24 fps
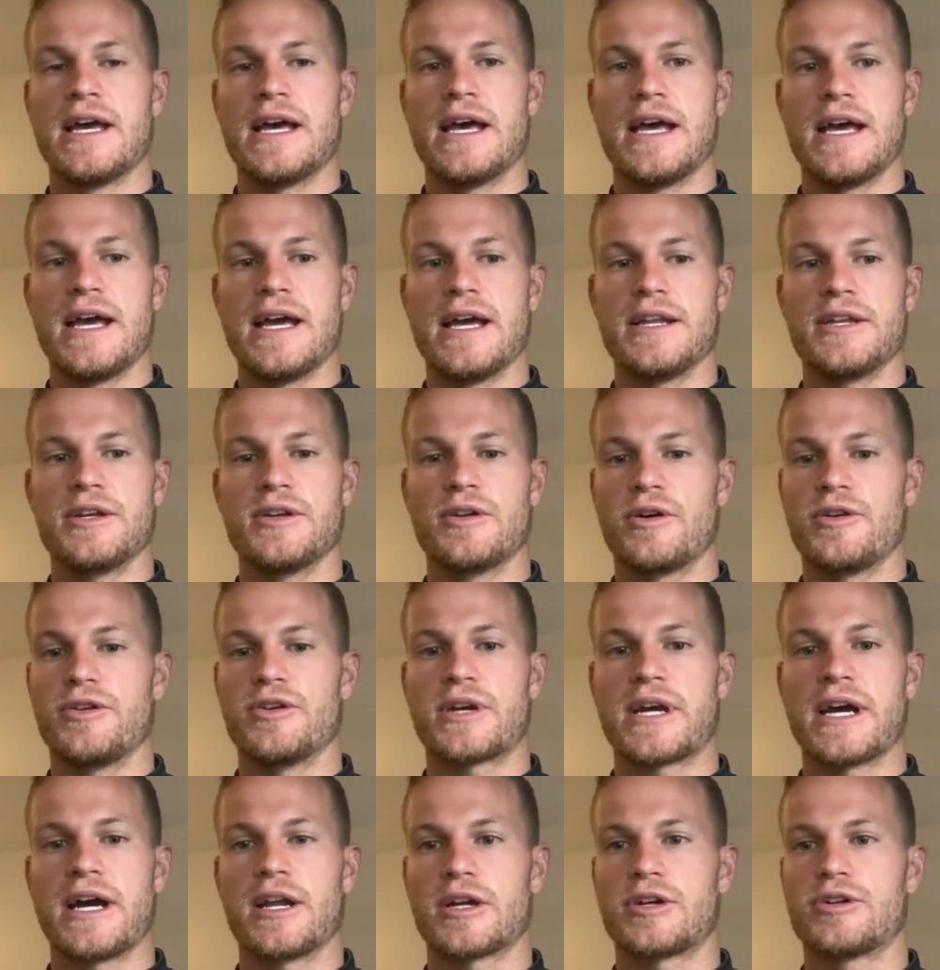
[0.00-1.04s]
And, you
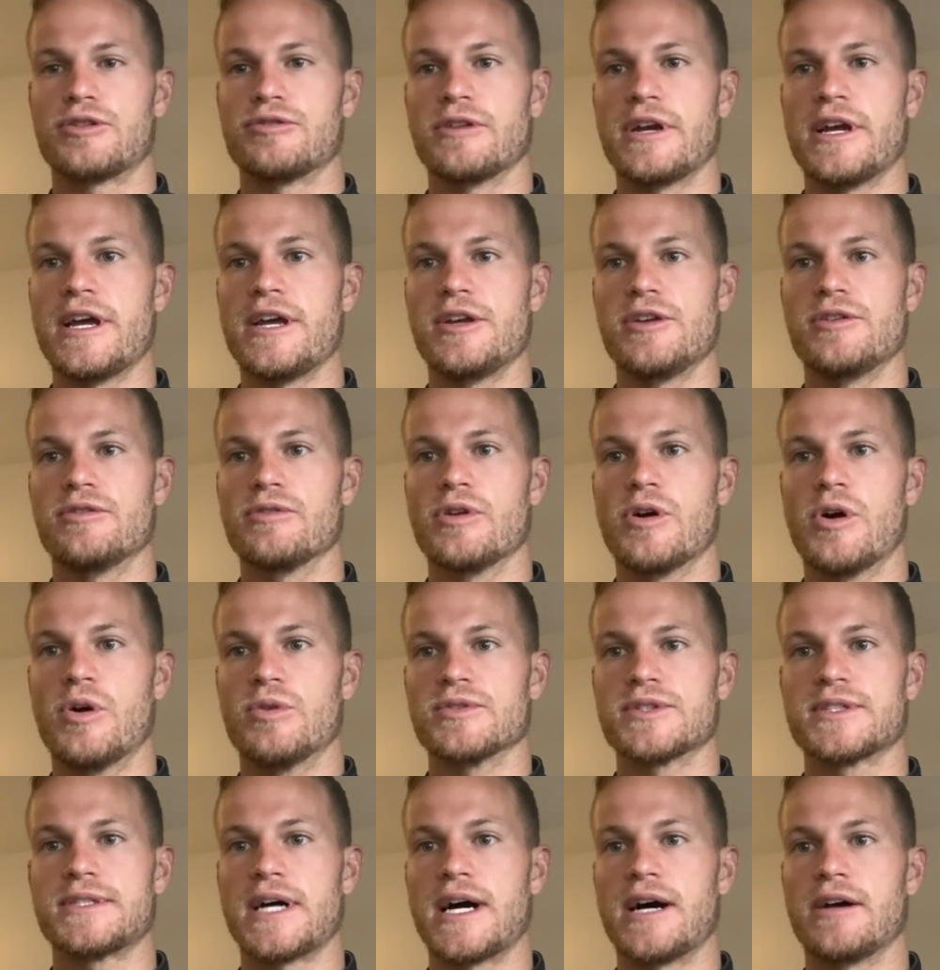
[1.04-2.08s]
kind of create your own
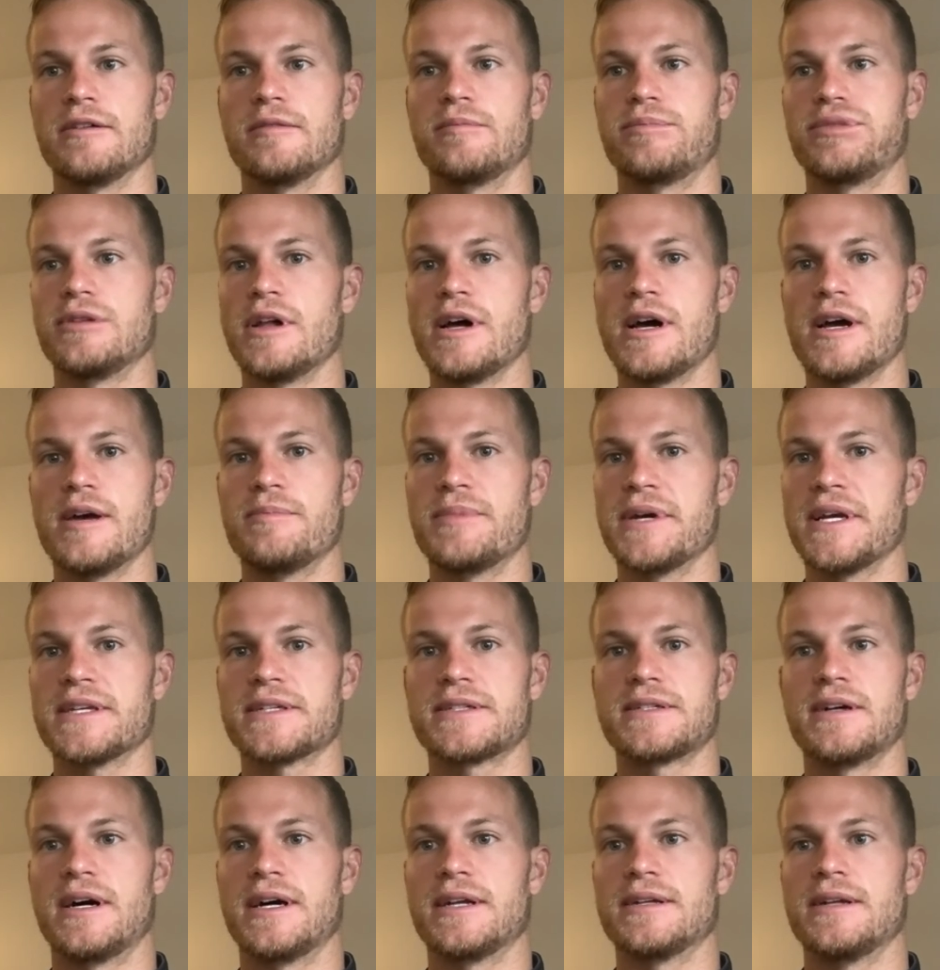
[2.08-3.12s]
style of play
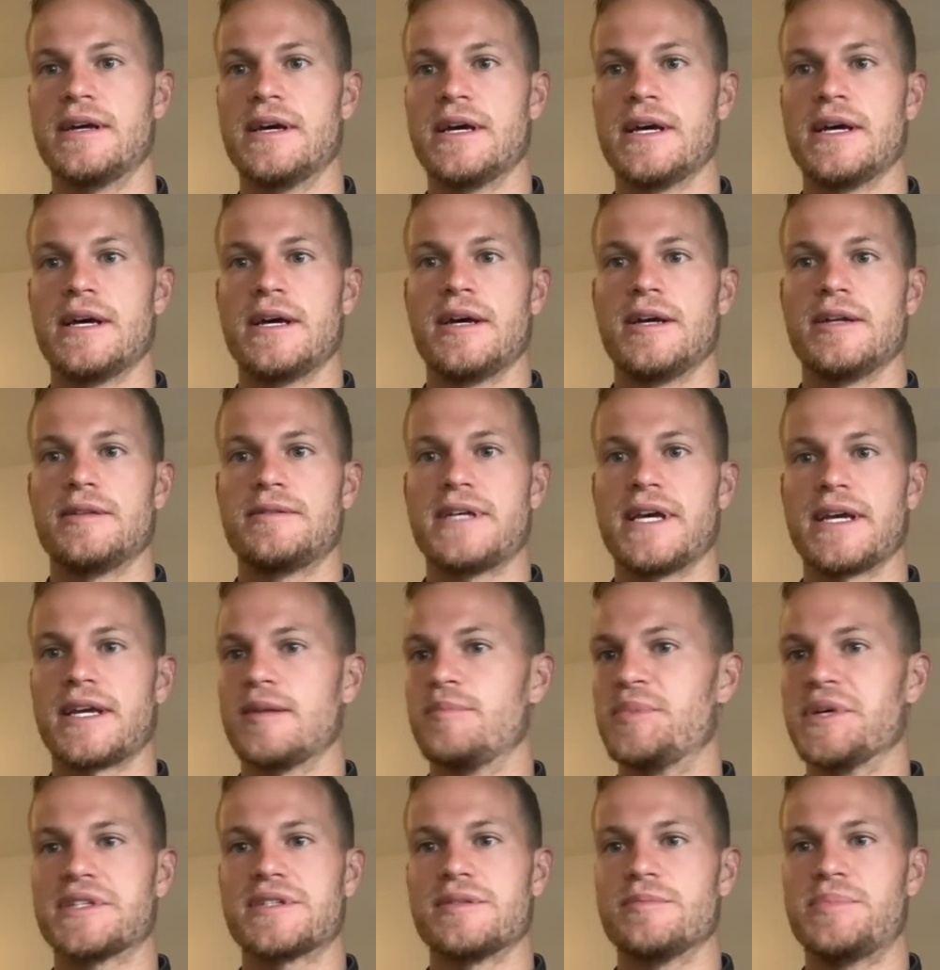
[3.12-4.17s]
based on
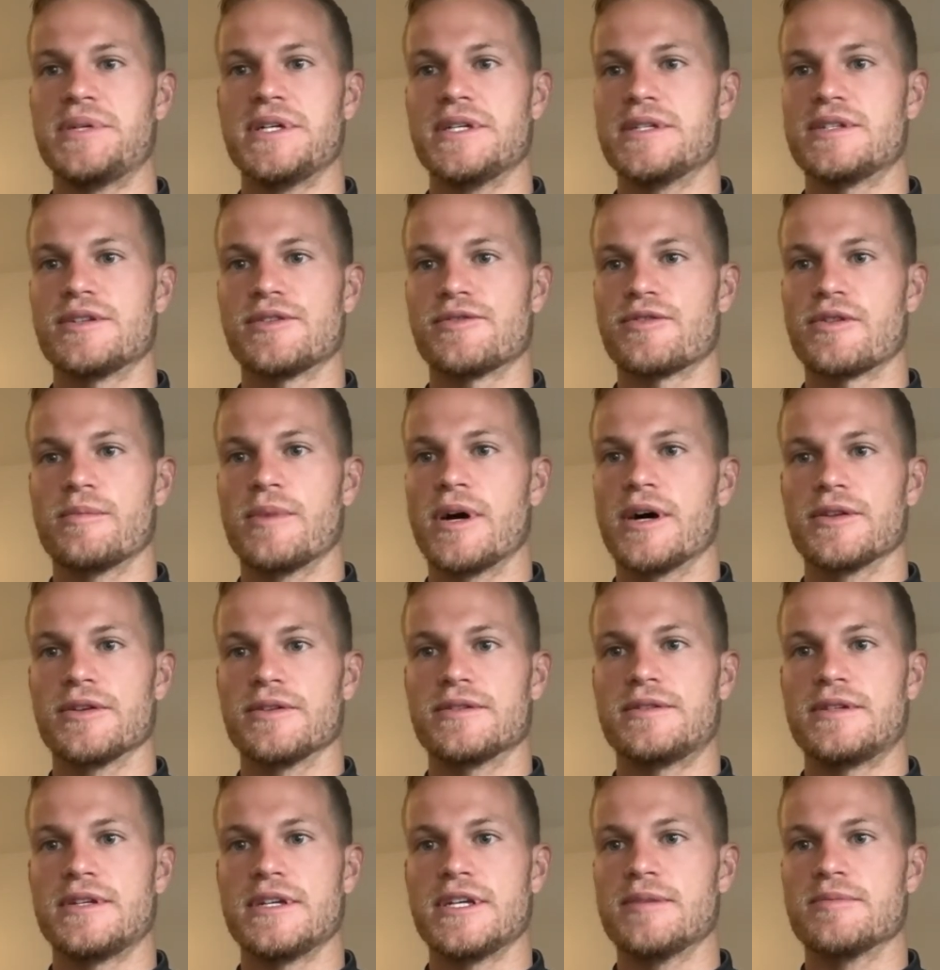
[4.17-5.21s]
taking bits and pieces from other
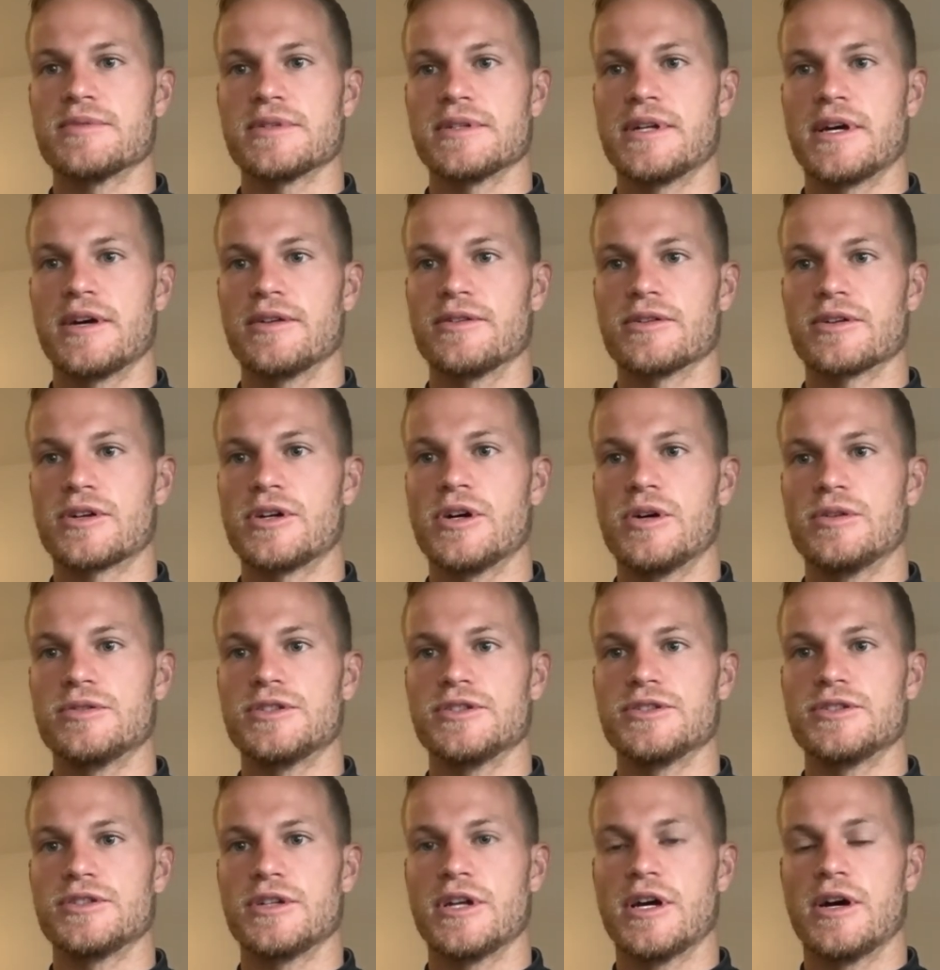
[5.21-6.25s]
teams and other
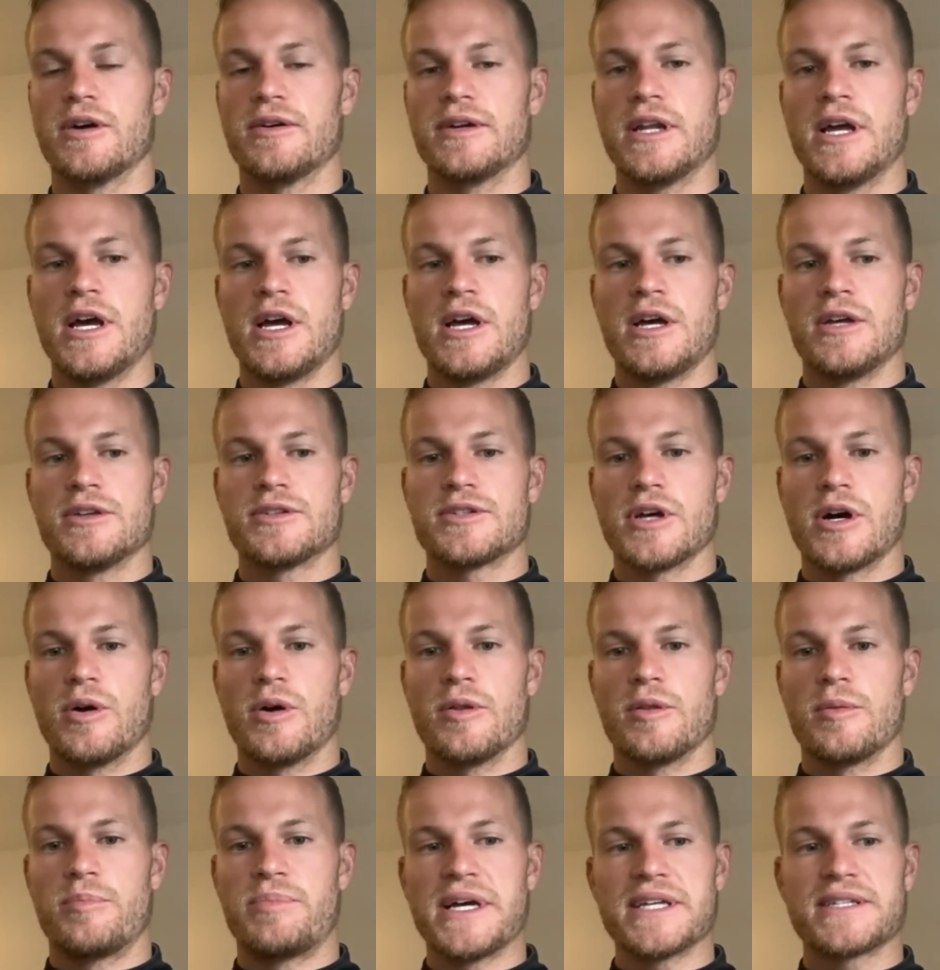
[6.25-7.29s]
coaches, And
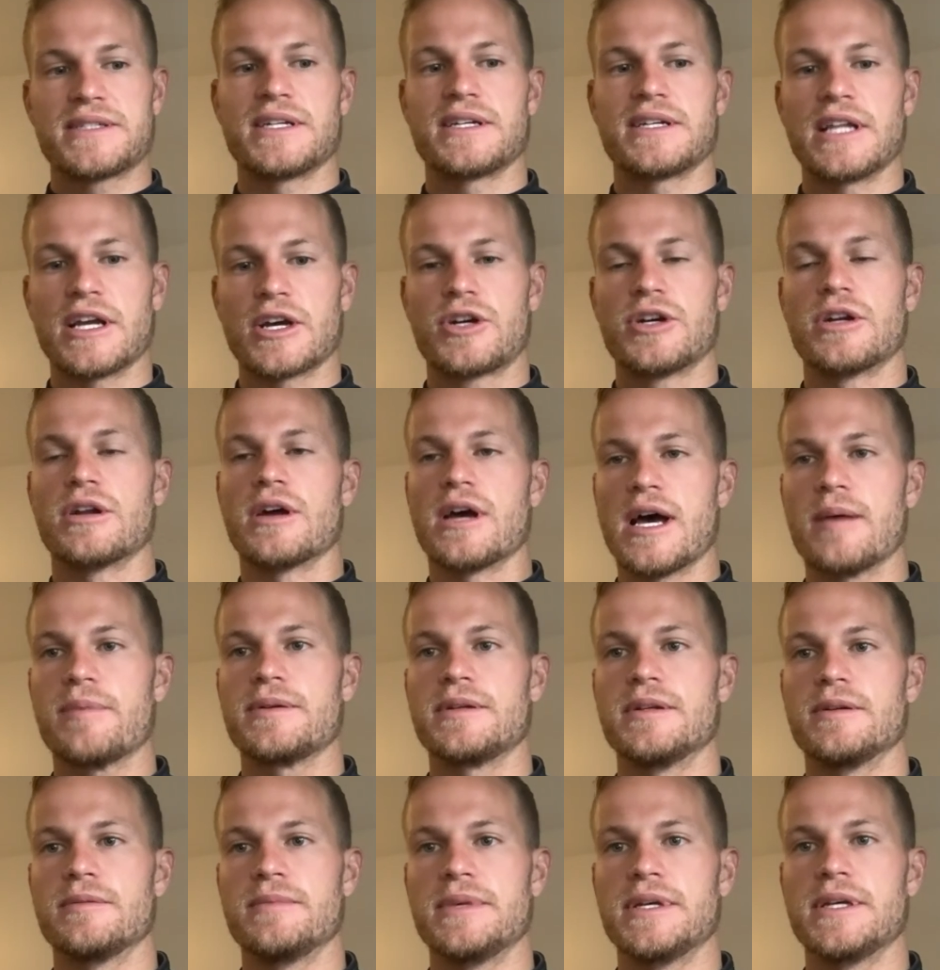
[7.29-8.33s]
so the best thing that could have
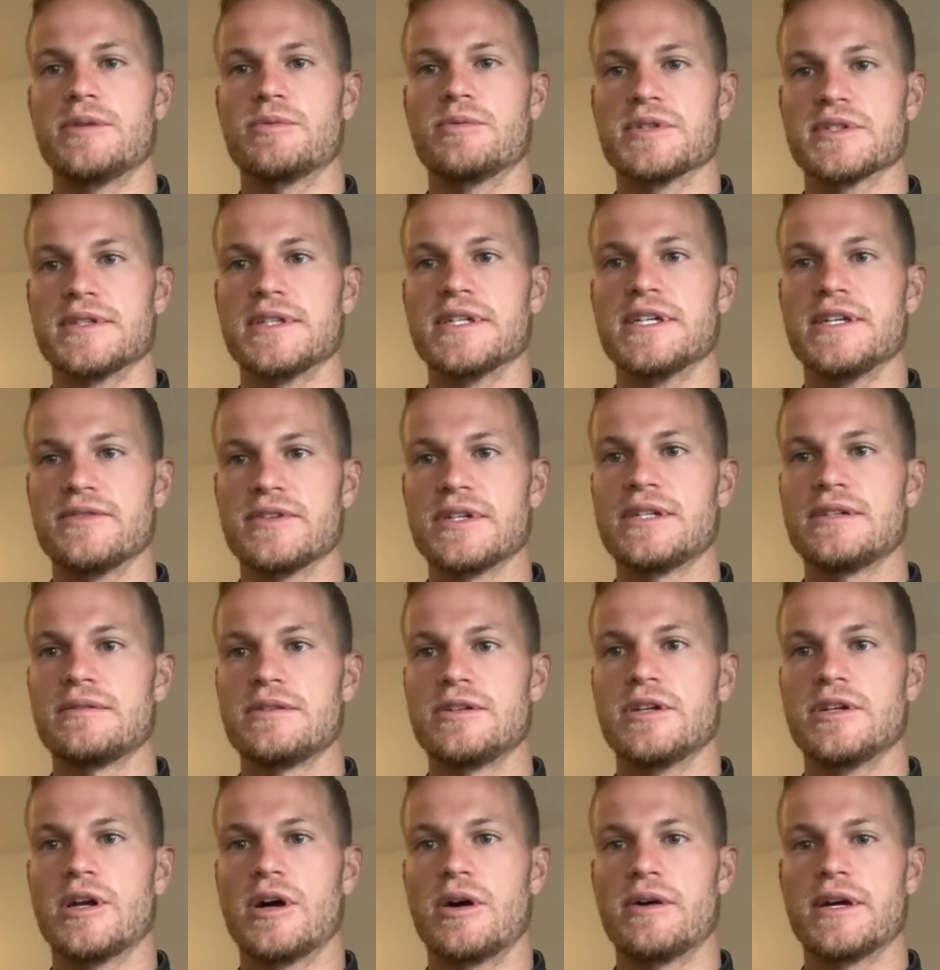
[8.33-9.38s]
happened to me was leaving,
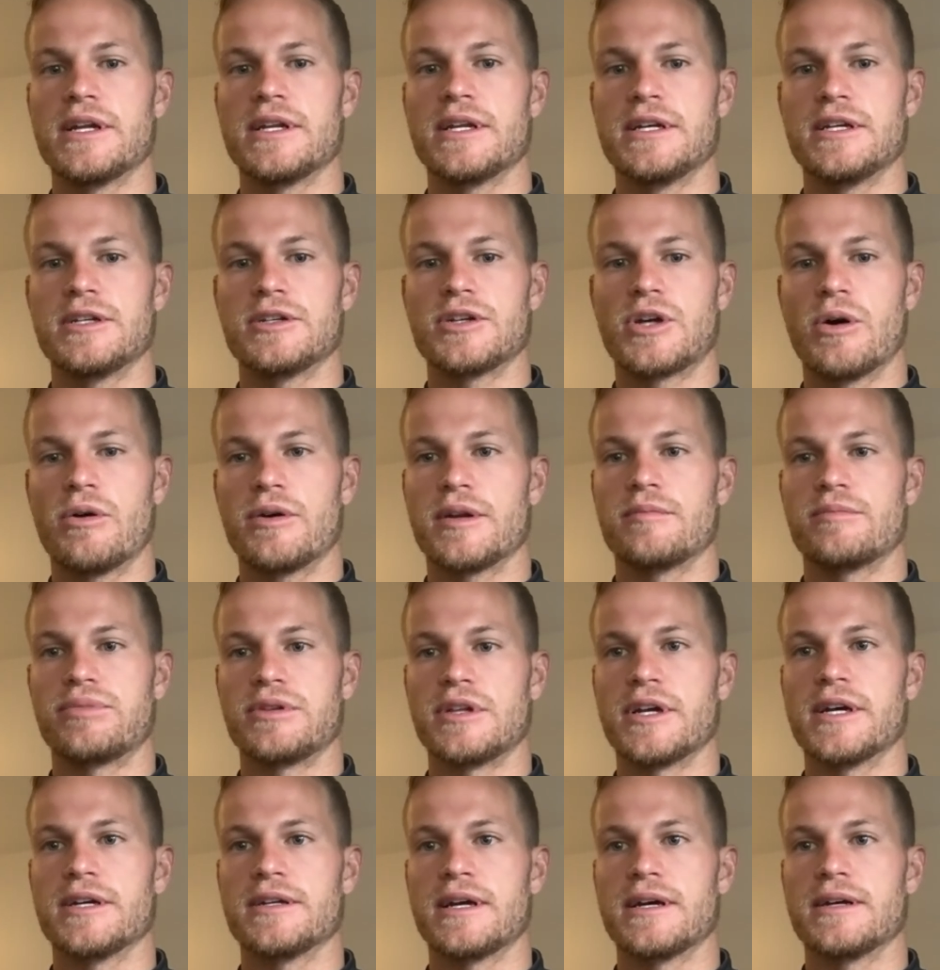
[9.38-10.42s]
and going and
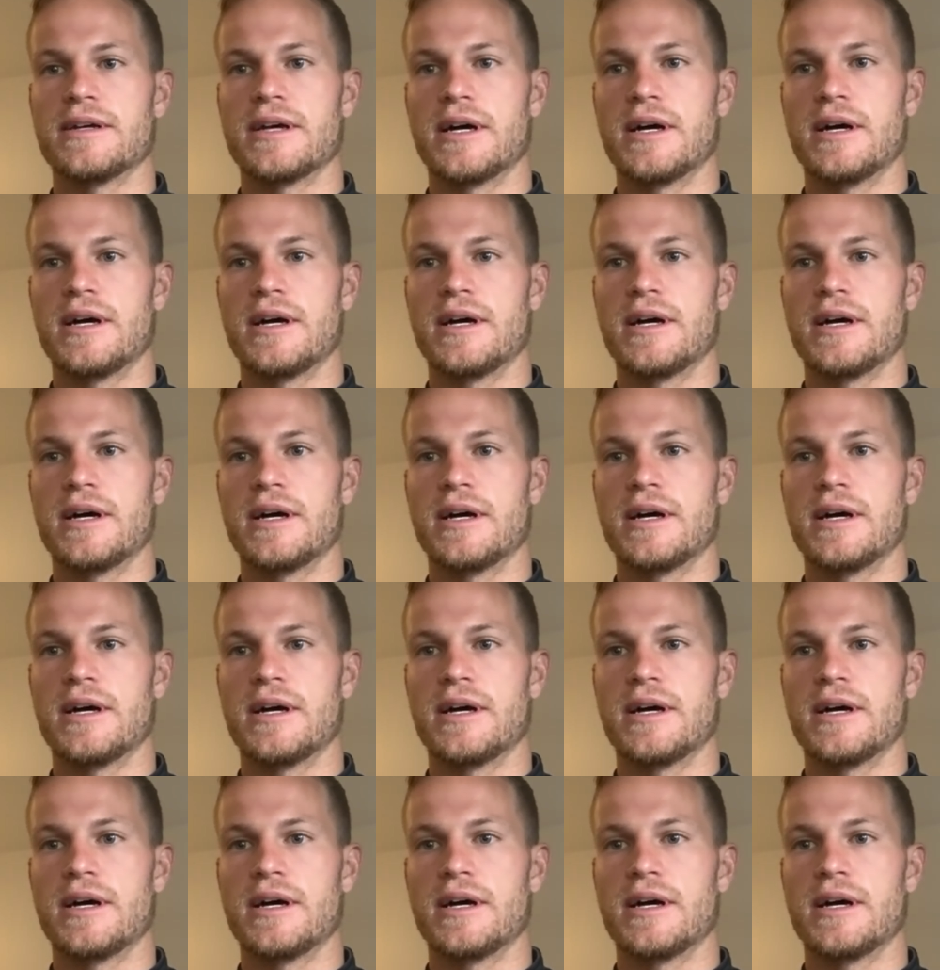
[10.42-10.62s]
playing